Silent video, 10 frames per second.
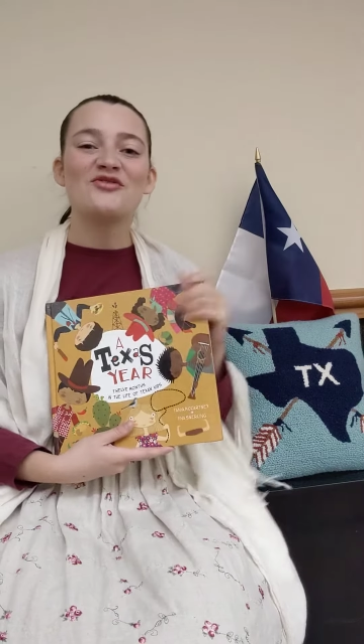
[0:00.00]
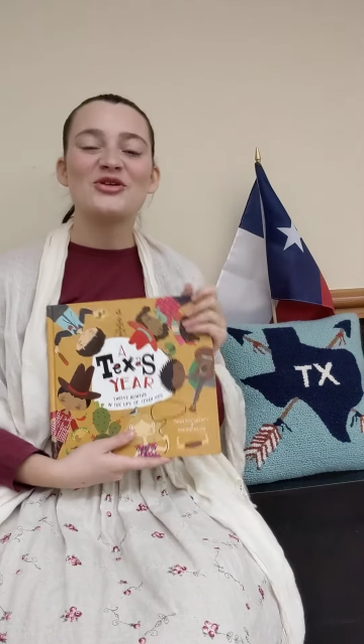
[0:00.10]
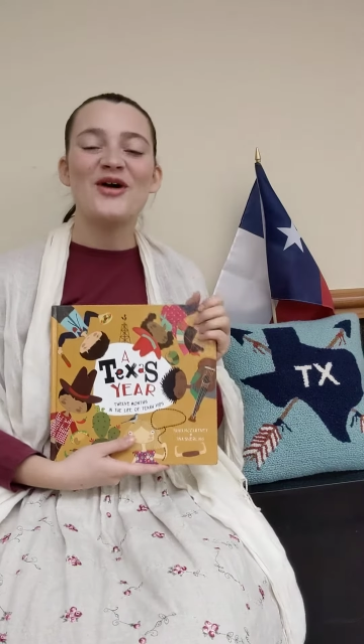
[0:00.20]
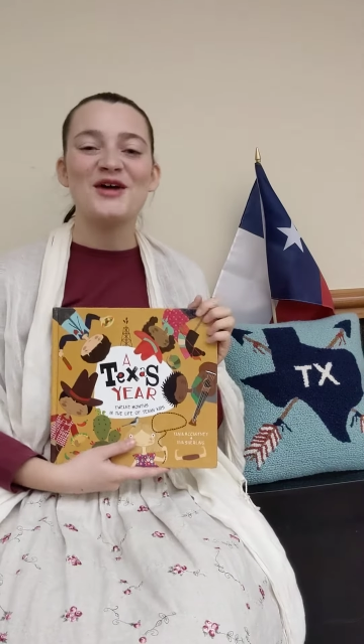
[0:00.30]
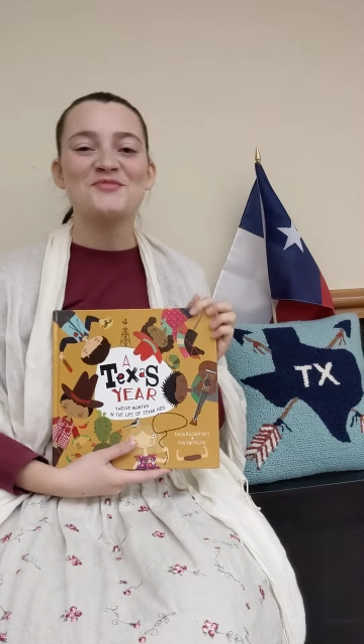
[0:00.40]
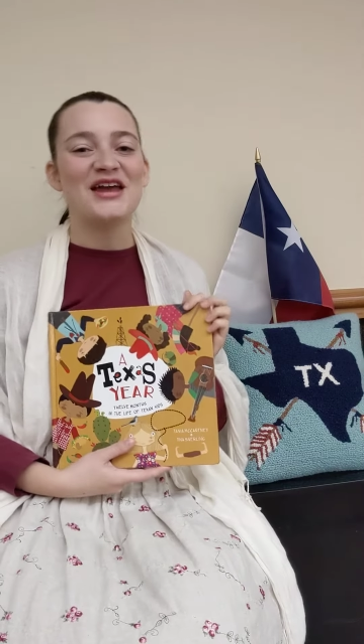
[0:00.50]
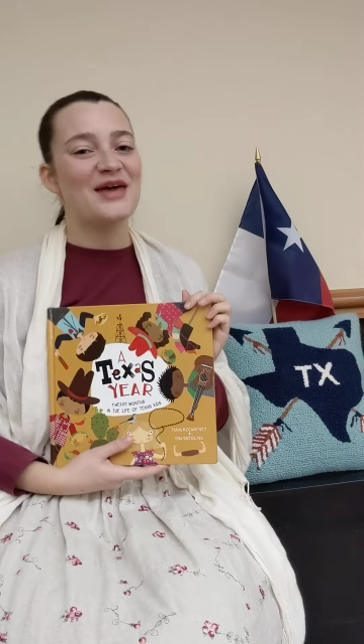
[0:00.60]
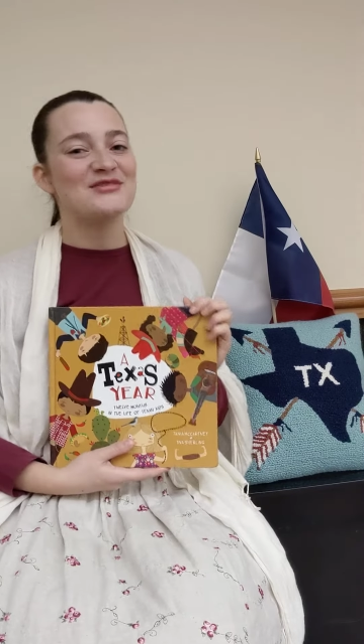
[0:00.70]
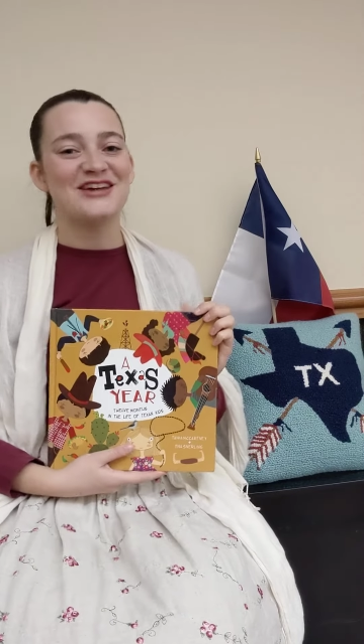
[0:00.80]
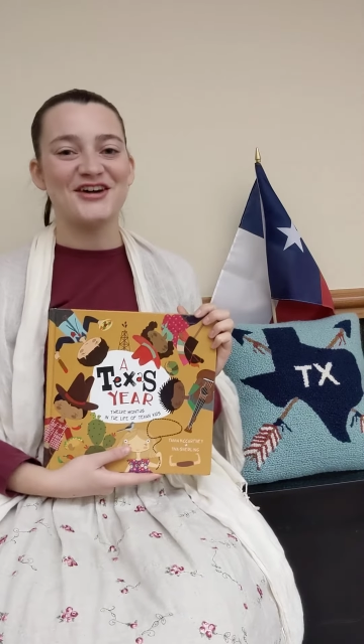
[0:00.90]
everyone, my
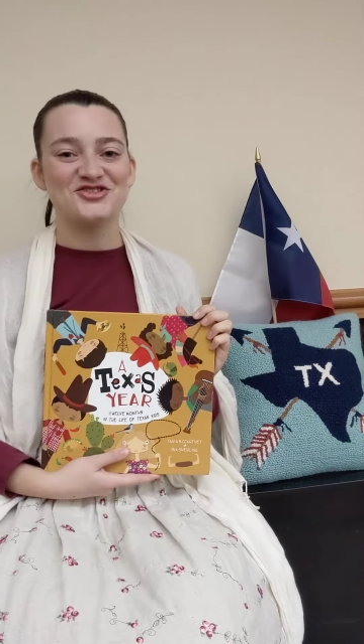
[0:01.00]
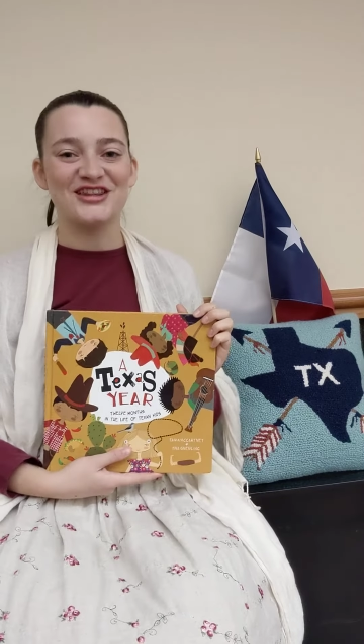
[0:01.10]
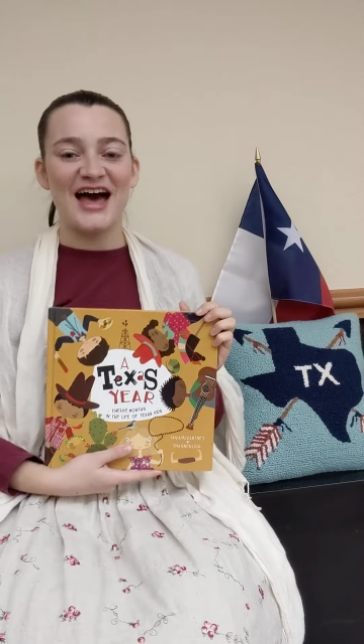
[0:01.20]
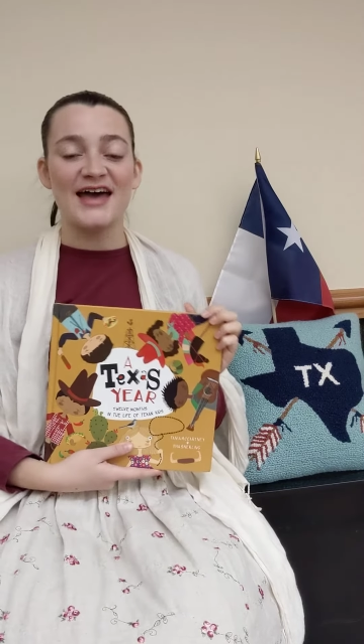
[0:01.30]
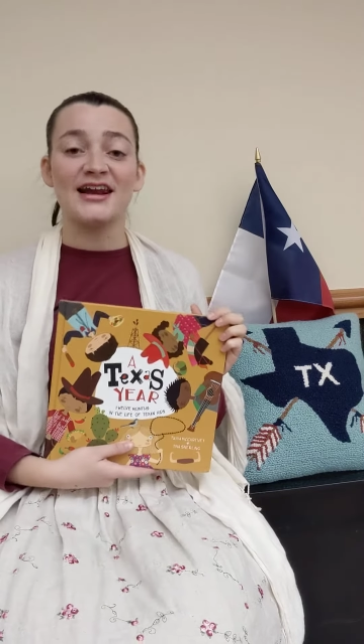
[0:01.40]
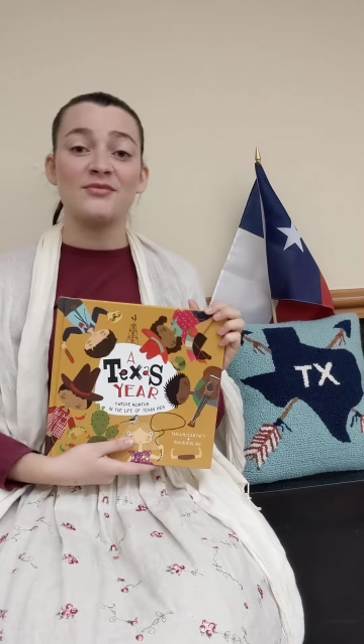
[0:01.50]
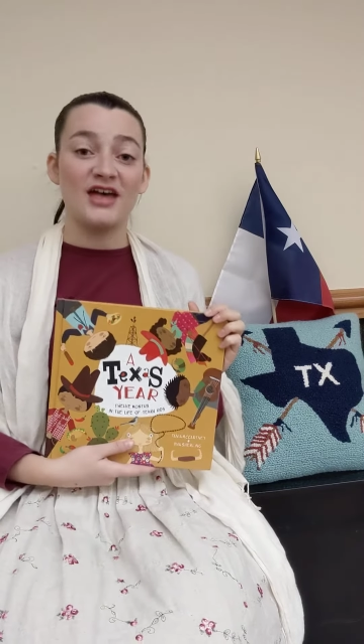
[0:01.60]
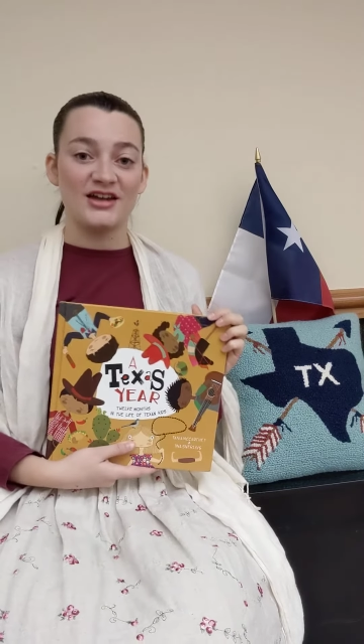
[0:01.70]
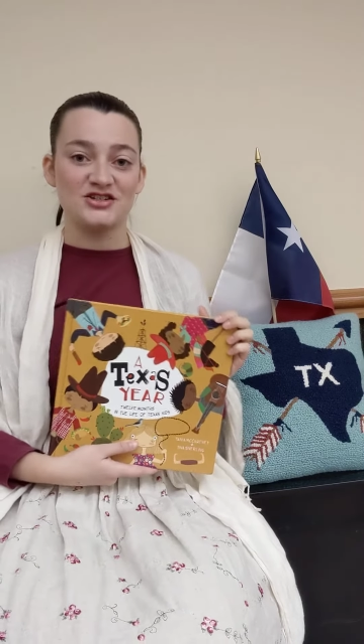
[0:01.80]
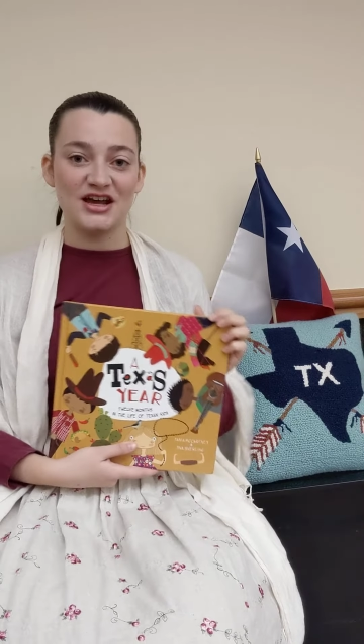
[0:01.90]
name is Audrey Ladd and I'm
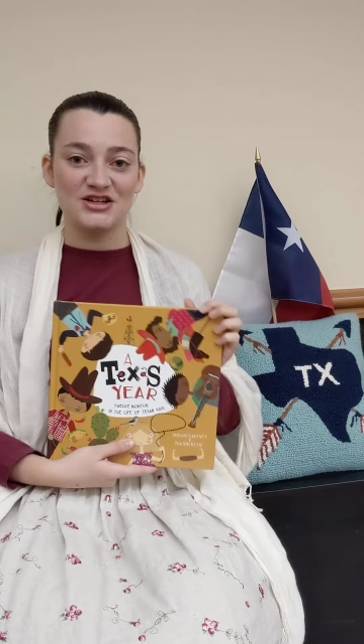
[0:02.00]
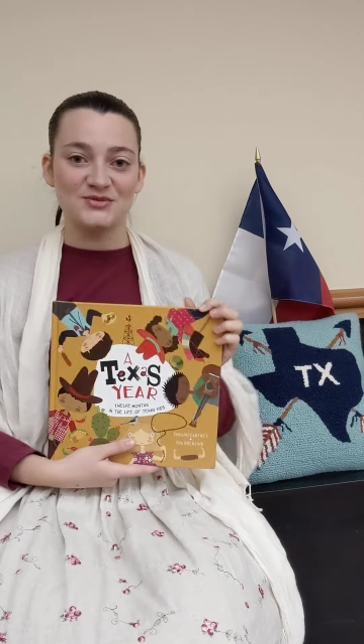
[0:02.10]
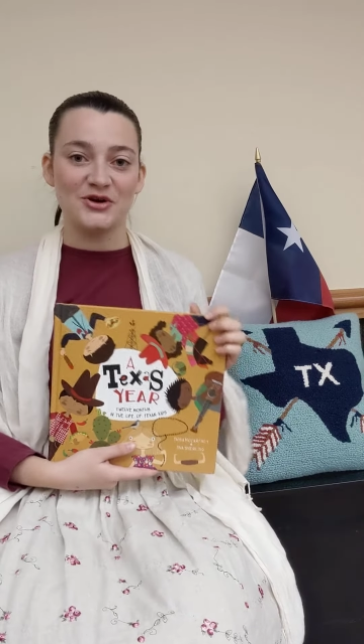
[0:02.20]
the Education